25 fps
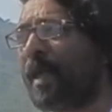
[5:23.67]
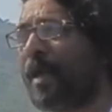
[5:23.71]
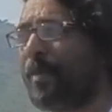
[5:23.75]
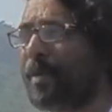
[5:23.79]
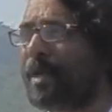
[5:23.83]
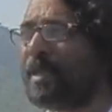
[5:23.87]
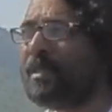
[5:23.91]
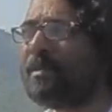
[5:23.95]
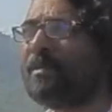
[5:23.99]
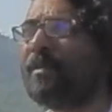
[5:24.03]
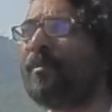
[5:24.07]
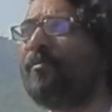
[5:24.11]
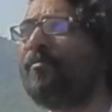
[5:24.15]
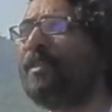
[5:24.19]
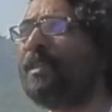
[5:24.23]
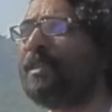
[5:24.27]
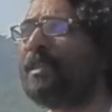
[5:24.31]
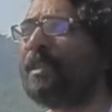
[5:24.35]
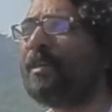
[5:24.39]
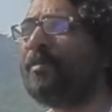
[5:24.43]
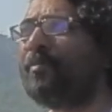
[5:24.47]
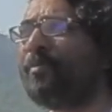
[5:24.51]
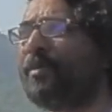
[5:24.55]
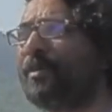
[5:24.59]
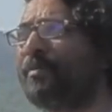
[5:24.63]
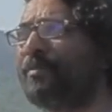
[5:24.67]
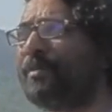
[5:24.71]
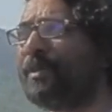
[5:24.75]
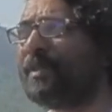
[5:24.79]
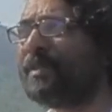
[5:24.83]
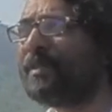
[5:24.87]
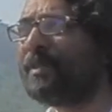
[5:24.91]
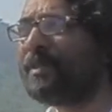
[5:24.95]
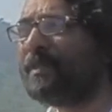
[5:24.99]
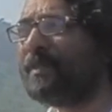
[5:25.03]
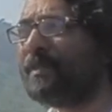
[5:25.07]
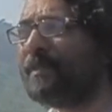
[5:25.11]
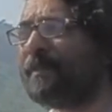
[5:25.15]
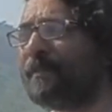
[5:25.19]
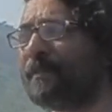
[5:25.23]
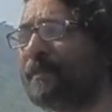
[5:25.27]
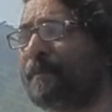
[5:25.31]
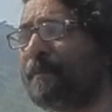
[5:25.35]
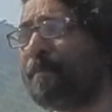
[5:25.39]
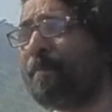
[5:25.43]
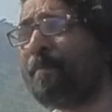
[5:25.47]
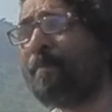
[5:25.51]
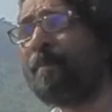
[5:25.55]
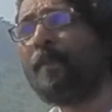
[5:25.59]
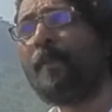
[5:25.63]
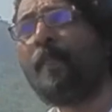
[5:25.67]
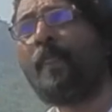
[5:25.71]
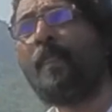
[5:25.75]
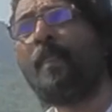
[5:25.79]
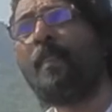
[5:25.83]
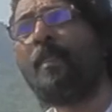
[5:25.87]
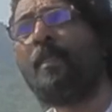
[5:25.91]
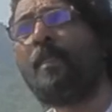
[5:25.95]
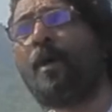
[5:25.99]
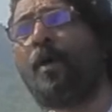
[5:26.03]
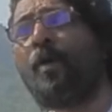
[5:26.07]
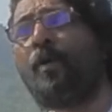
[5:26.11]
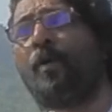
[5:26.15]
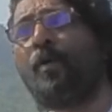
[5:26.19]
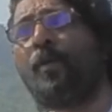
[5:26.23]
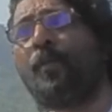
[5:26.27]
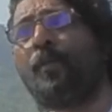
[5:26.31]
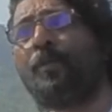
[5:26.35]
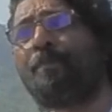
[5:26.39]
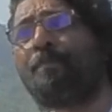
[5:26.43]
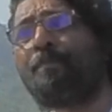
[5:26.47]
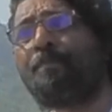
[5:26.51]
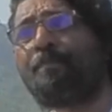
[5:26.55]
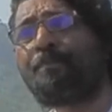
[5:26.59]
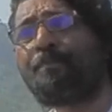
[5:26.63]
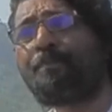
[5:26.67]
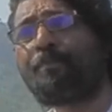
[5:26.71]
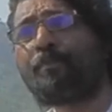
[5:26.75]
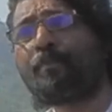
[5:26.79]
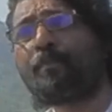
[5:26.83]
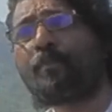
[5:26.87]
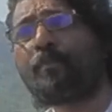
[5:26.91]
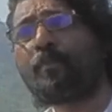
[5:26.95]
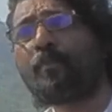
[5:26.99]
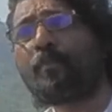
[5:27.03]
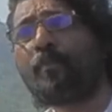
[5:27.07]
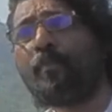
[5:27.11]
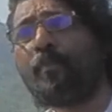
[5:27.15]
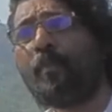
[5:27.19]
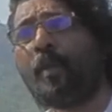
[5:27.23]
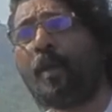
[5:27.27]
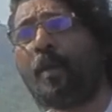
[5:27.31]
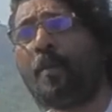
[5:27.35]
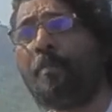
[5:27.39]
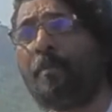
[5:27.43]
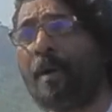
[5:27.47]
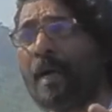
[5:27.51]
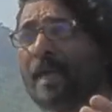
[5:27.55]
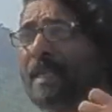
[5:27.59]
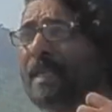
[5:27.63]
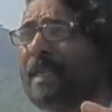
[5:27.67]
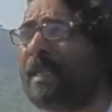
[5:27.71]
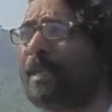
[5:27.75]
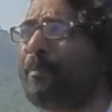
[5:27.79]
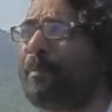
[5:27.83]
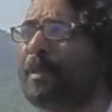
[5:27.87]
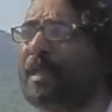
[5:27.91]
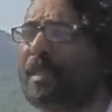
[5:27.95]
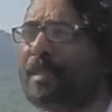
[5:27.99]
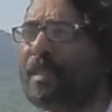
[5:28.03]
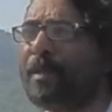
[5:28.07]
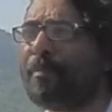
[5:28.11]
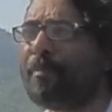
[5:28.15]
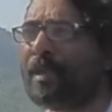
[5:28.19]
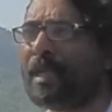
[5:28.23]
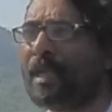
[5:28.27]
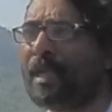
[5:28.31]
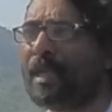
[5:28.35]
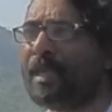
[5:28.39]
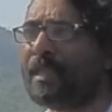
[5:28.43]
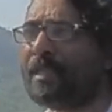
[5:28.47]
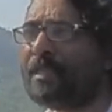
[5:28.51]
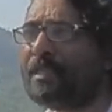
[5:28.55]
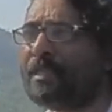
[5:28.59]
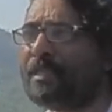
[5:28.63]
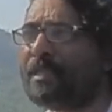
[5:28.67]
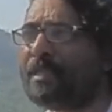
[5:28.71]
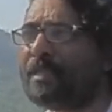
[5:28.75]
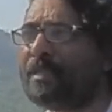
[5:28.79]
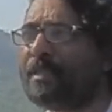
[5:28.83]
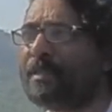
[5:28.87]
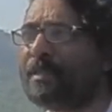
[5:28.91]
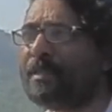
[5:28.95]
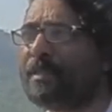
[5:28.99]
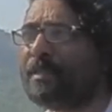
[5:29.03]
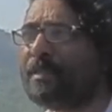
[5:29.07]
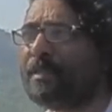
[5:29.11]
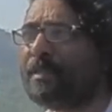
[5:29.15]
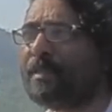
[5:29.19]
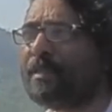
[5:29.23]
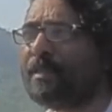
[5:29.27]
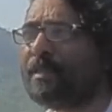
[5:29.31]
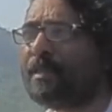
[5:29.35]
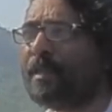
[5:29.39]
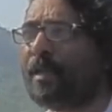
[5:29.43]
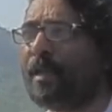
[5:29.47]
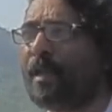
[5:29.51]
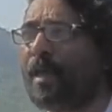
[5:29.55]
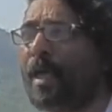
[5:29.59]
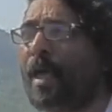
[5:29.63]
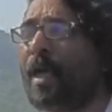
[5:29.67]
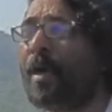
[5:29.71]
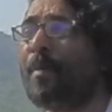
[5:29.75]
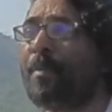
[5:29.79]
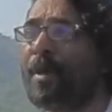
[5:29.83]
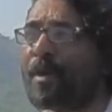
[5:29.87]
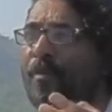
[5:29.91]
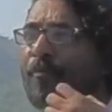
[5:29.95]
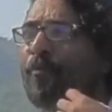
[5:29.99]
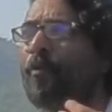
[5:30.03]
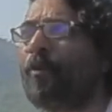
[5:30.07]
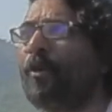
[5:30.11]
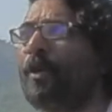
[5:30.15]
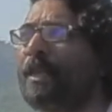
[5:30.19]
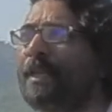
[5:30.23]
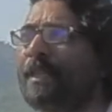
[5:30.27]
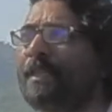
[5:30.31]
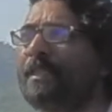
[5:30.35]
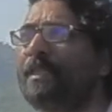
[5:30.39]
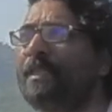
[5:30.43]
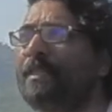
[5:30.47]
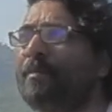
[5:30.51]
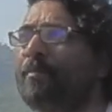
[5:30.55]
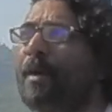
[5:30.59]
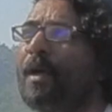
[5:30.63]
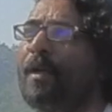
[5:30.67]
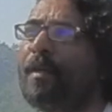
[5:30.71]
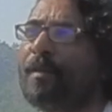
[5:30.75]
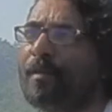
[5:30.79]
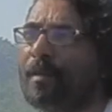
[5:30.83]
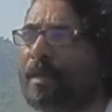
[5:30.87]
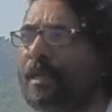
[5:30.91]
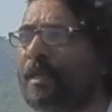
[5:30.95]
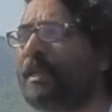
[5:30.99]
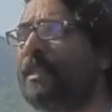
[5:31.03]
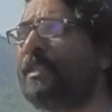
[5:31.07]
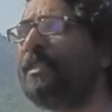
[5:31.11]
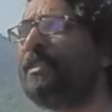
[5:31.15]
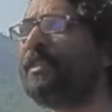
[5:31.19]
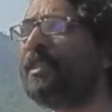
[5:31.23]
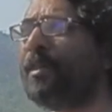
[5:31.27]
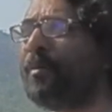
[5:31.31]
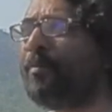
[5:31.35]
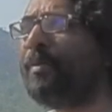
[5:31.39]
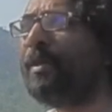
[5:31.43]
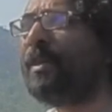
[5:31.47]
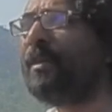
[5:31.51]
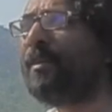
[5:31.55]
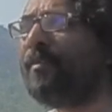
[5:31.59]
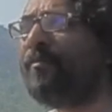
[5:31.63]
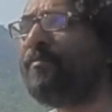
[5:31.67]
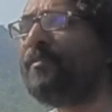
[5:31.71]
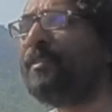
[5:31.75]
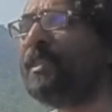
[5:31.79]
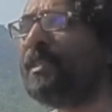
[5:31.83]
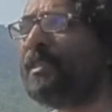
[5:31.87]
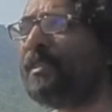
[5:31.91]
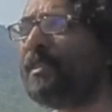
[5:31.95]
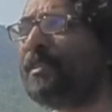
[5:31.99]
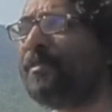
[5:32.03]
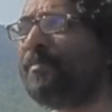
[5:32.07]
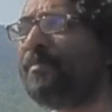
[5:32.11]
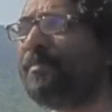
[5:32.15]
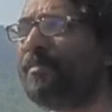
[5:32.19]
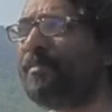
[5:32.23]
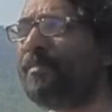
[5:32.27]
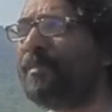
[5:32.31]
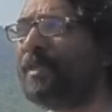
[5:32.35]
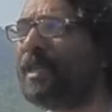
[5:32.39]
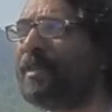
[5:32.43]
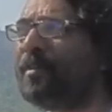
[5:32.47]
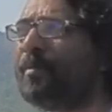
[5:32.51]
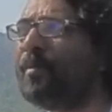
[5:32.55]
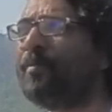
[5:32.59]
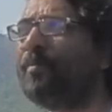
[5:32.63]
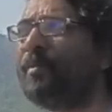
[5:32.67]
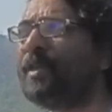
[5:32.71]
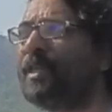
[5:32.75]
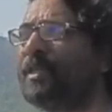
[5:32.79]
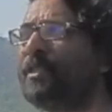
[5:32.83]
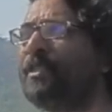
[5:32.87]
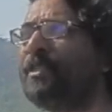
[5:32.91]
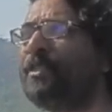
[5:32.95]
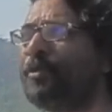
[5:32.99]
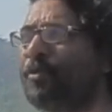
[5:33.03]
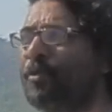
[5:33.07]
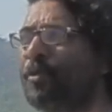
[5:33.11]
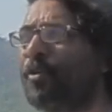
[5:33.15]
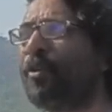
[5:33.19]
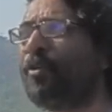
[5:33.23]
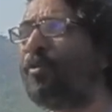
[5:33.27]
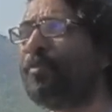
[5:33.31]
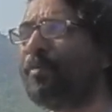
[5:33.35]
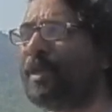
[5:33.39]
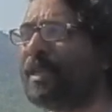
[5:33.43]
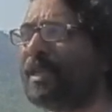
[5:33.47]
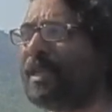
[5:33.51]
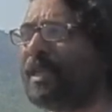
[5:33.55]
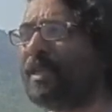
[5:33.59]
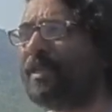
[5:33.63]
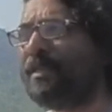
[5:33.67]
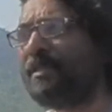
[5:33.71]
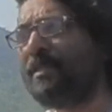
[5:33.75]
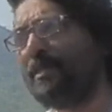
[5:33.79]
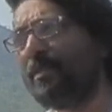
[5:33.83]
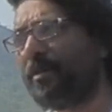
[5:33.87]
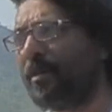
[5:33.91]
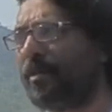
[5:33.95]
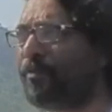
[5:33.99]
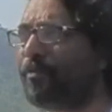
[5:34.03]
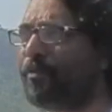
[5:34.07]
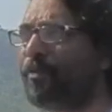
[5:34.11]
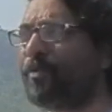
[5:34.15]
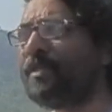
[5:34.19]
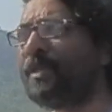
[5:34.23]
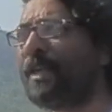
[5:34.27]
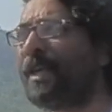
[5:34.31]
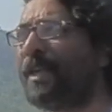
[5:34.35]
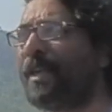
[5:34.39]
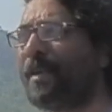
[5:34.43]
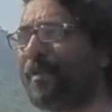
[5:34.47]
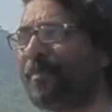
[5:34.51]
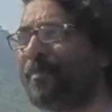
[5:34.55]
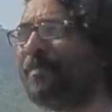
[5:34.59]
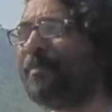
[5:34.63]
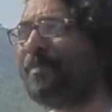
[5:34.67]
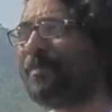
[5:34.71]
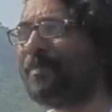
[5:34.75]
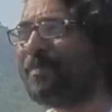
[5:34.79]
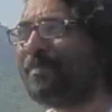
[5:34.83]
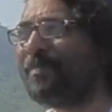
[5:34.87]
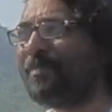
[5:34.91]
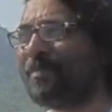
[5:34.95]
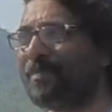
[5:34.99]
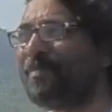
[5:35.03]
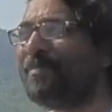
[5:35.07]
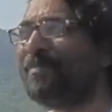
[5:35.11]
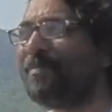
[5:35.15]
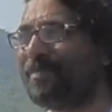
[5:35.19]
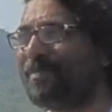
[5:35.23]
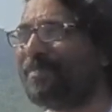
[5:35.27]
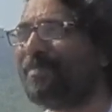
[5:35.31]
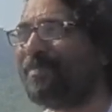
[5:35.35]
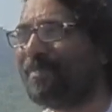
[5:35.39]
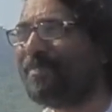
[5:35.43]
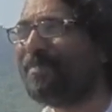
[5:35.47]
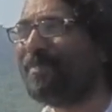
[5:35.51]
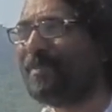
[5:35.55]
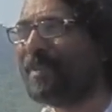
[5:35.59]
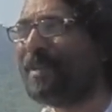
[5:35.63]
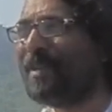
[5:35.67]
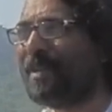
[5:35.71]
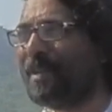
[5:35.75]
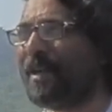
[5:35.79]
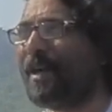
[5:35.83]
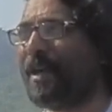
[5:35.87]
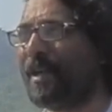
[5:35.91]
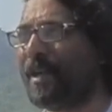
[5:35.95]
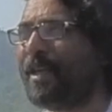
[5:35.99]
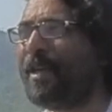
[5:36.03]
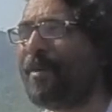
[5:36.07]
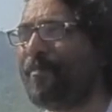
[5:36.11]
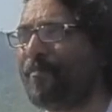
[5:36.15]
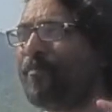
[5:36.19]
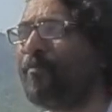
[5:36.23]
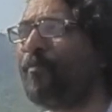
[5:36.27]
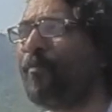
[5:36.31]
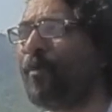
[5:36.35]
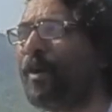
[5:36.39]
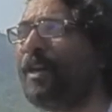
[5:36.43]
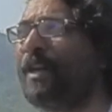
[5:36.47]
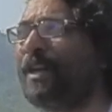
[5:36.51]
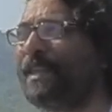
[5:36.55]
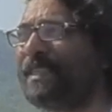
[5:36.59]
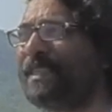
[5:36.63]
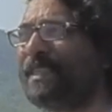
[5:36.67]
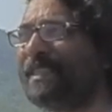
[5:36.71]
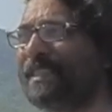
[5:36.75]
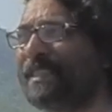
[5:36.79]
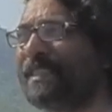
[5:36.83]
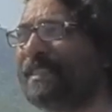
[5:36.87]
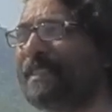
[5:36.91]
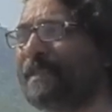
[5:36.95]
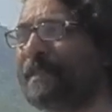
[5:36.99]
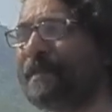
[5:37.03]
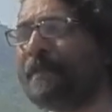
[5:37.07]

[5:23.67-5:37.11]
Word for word: Am I serving that purpose? No. By keeping them caged, am I violating my initial belief system that the bird should not be caged? Of course I am. I am violating it.